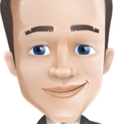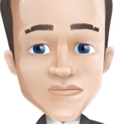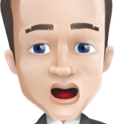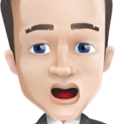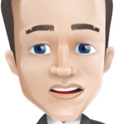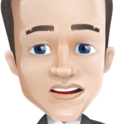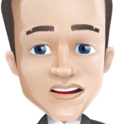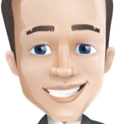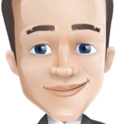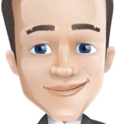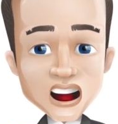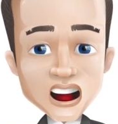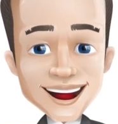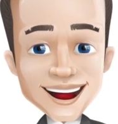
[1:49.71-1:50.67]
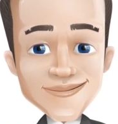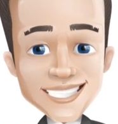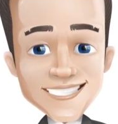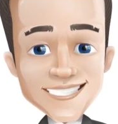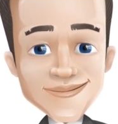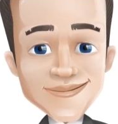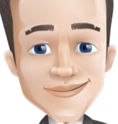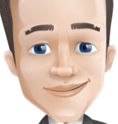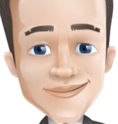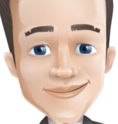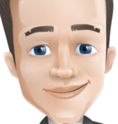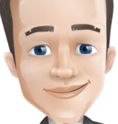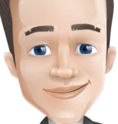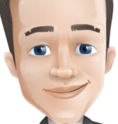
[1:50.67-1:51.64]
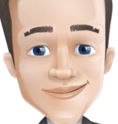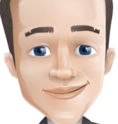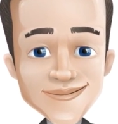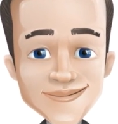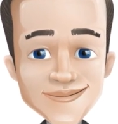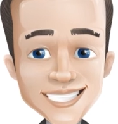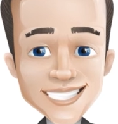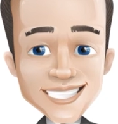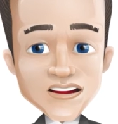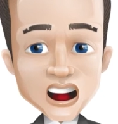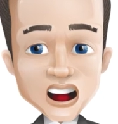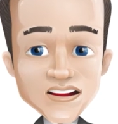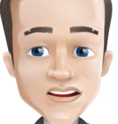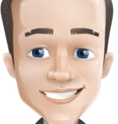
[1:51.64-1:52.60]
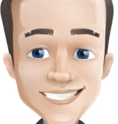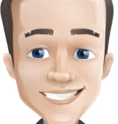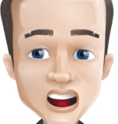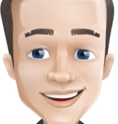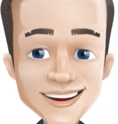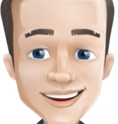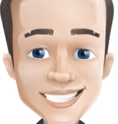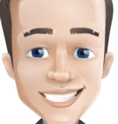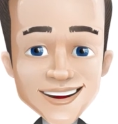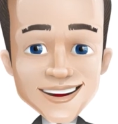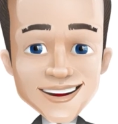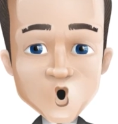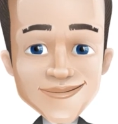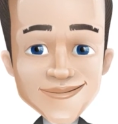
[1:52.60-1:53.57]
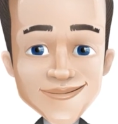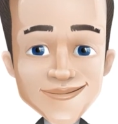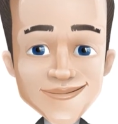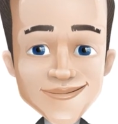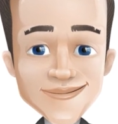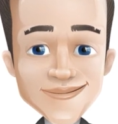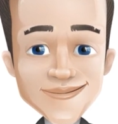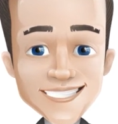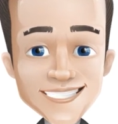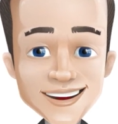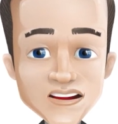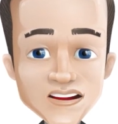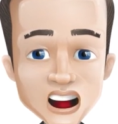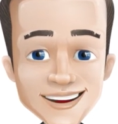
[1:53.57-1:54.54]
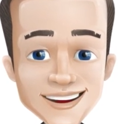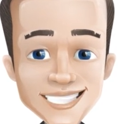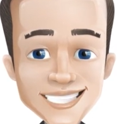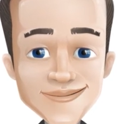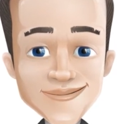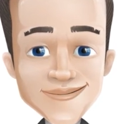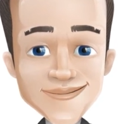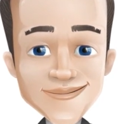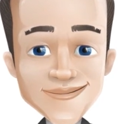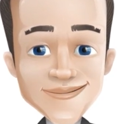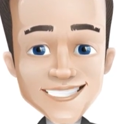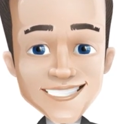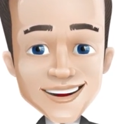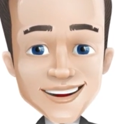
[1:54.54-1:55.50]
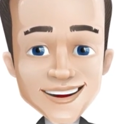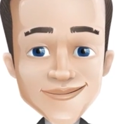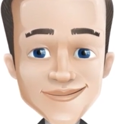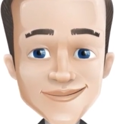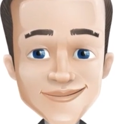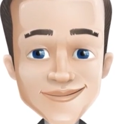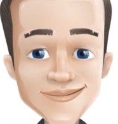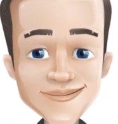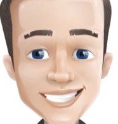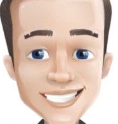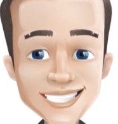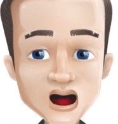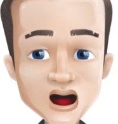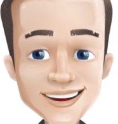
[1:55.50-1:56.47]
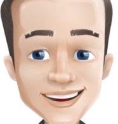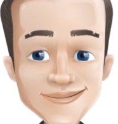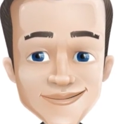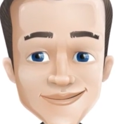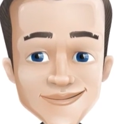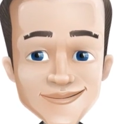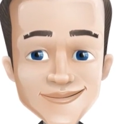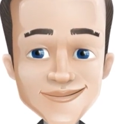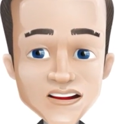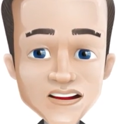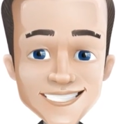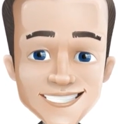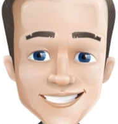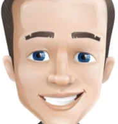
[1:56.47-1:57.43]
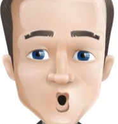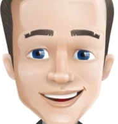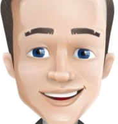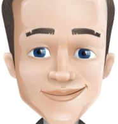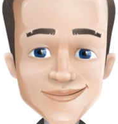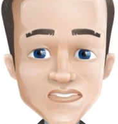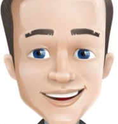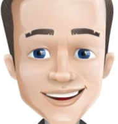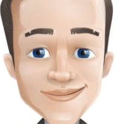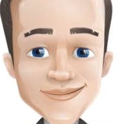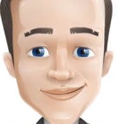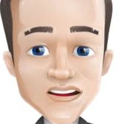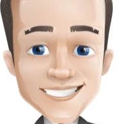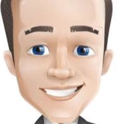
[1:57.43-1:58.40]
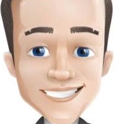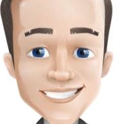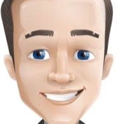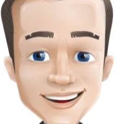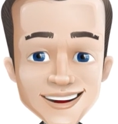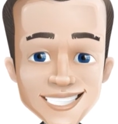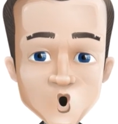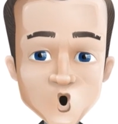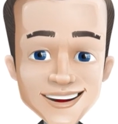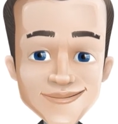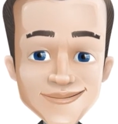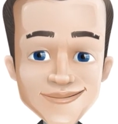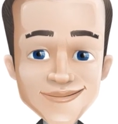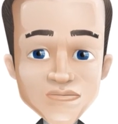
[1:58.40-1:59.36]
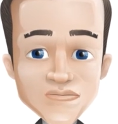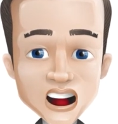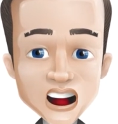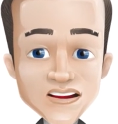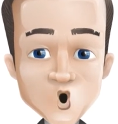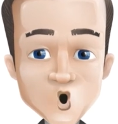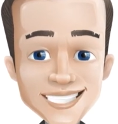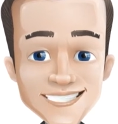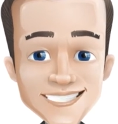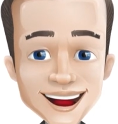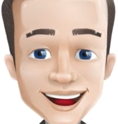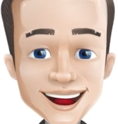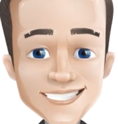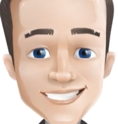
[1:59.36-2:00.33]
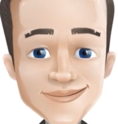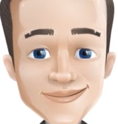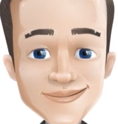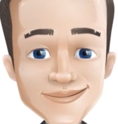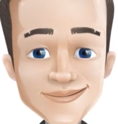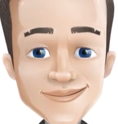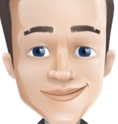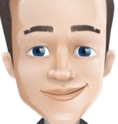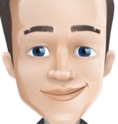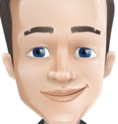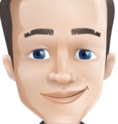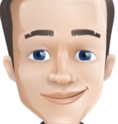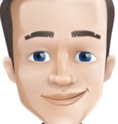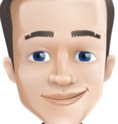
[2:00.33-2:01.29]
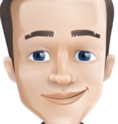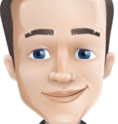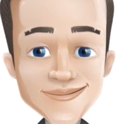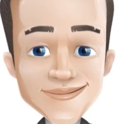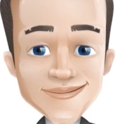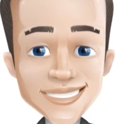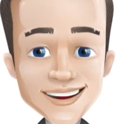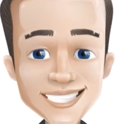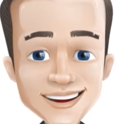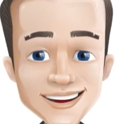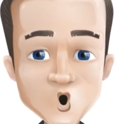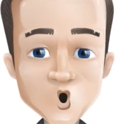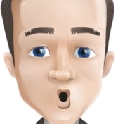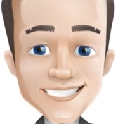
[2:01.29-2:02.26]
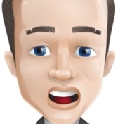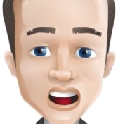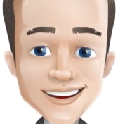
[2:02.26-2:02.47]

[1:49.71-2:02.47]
What it explains, it will explain to you if there is fear, greed, extreme fear, extreme greed, or neutrality. It's usually